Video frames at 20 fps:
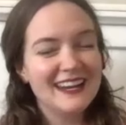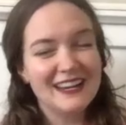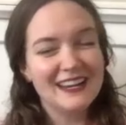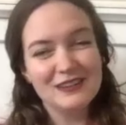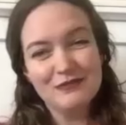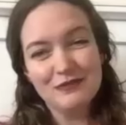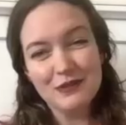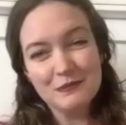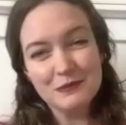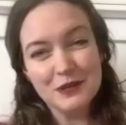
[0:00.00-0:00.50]
I
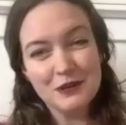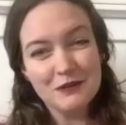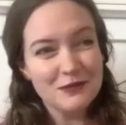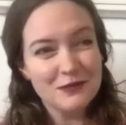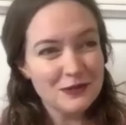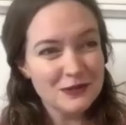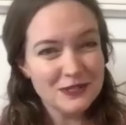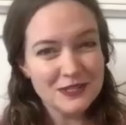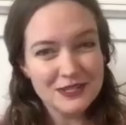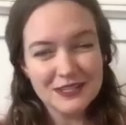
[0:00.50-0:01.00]
flipped
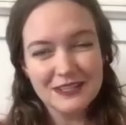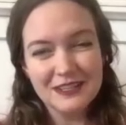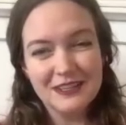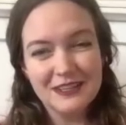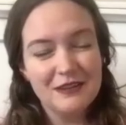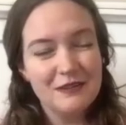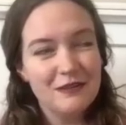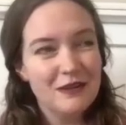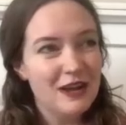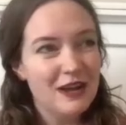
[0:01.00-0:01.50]
over
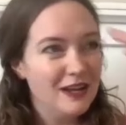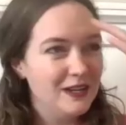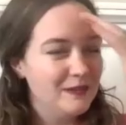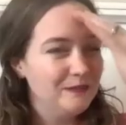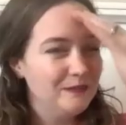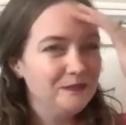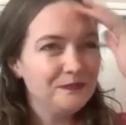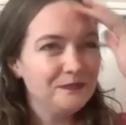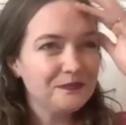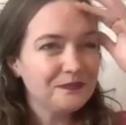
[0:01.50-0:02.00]
to
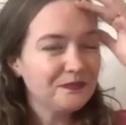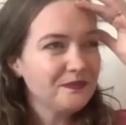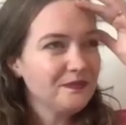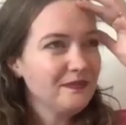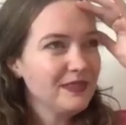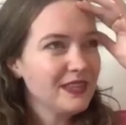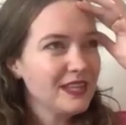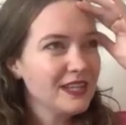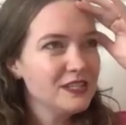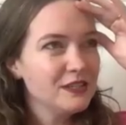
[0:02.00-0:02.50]
um
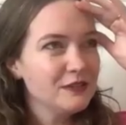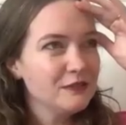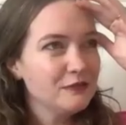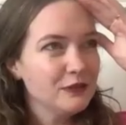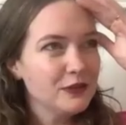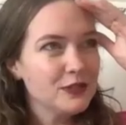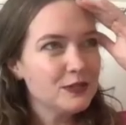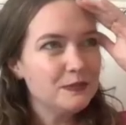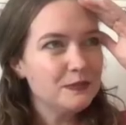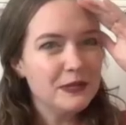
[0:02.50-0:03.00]
is it
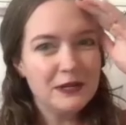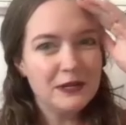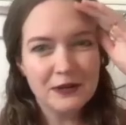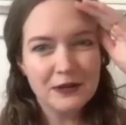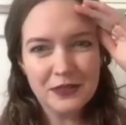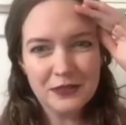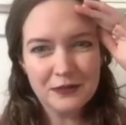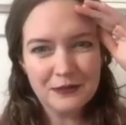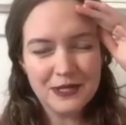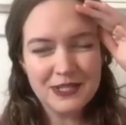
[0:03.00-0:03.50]
first Peter
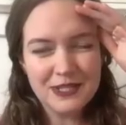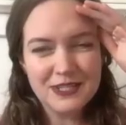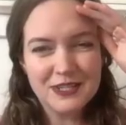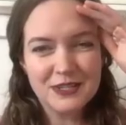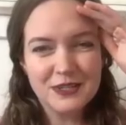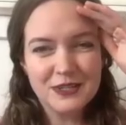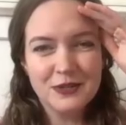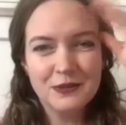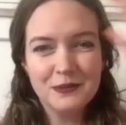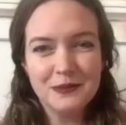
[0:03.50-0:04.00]
3
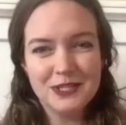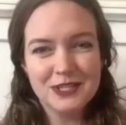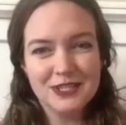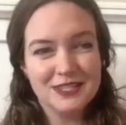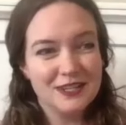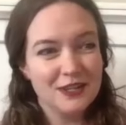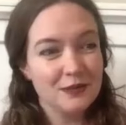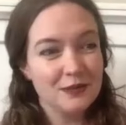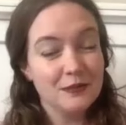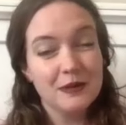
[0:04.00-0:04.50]
2, which is
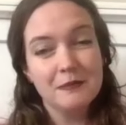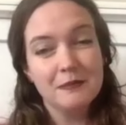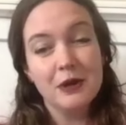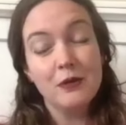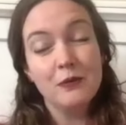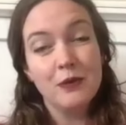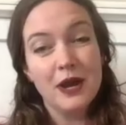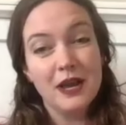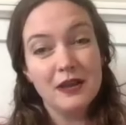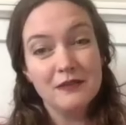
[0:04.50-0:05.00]
another one
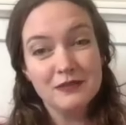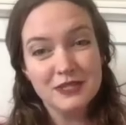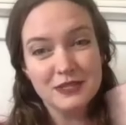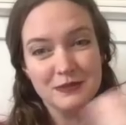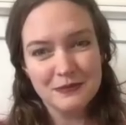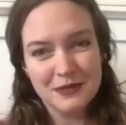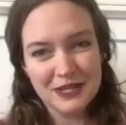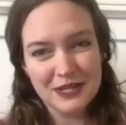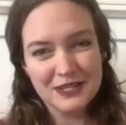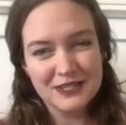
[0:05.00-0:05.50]
about wives
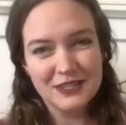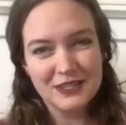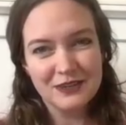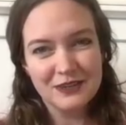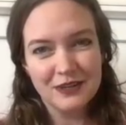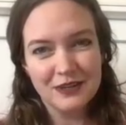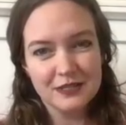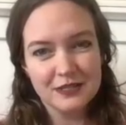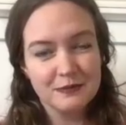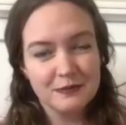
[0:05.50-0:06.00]
submitting to their
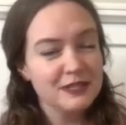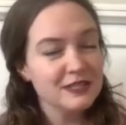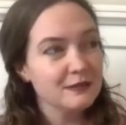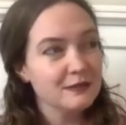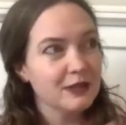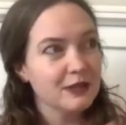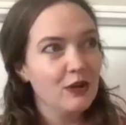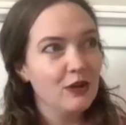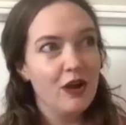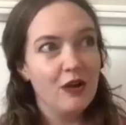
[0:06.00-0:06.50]
husbands. I'm
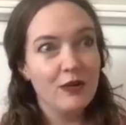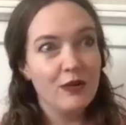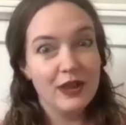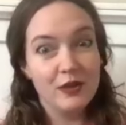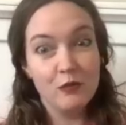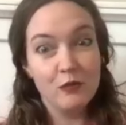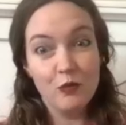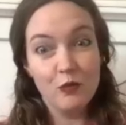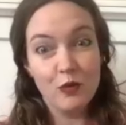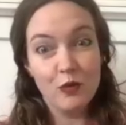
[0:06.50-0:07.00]
like, okay,
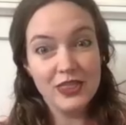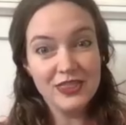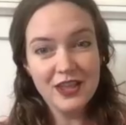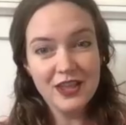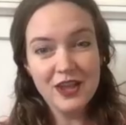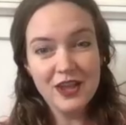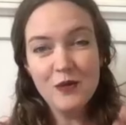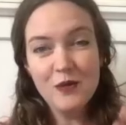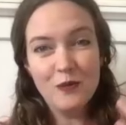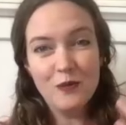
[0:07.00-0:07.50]
what
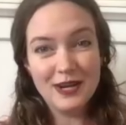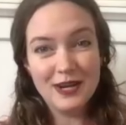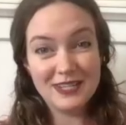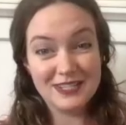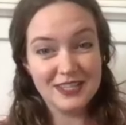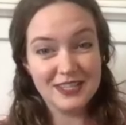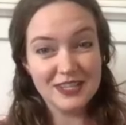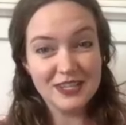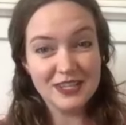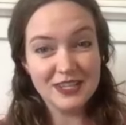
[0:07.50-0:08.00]
what is
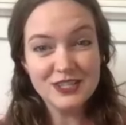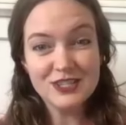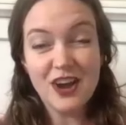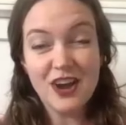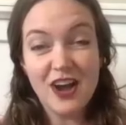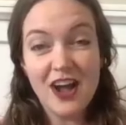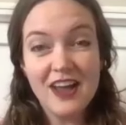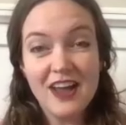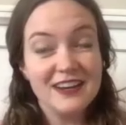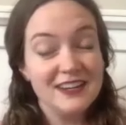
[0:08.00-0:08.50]
this, God? Mm-hmm.